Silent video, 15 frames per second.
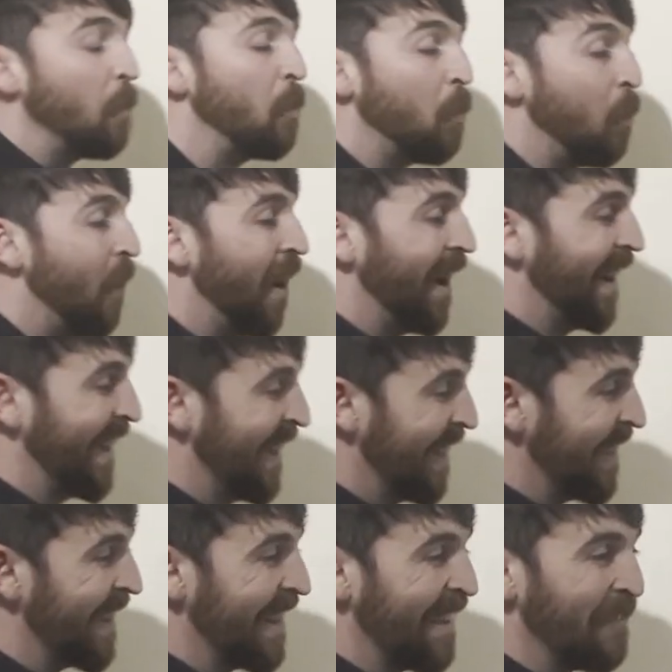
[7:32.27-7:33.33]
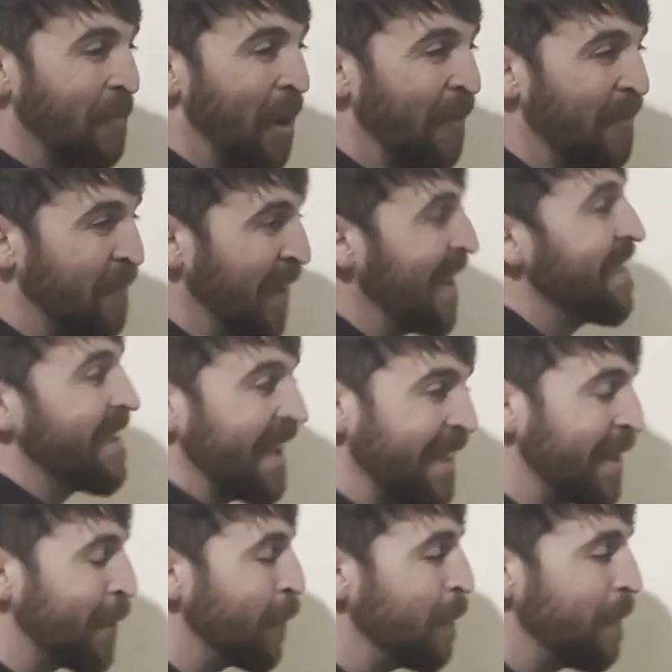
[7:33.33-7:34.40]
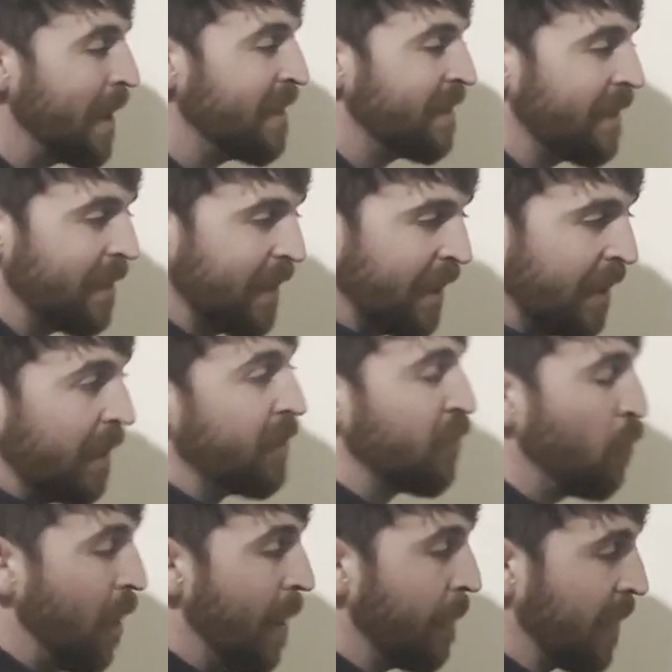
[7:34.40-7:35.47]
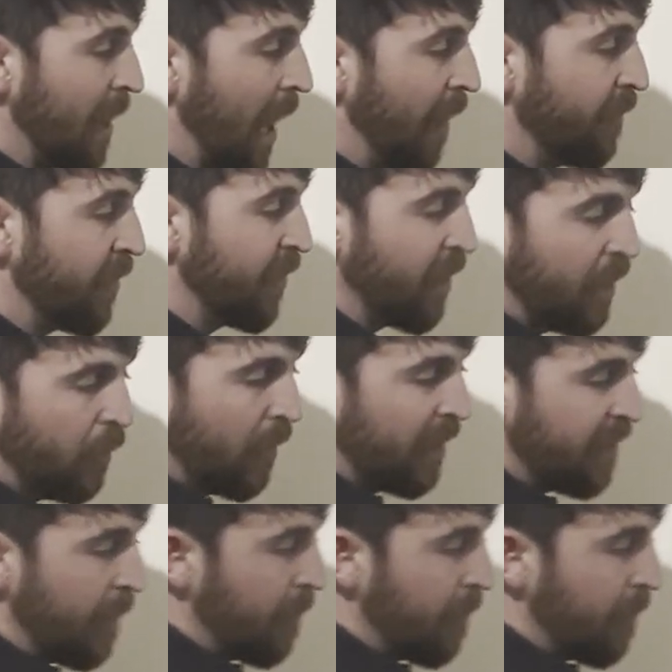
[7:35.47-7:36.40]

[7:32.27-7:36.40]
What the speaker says: what fits into it basically. So what I'm going to have to do is I'm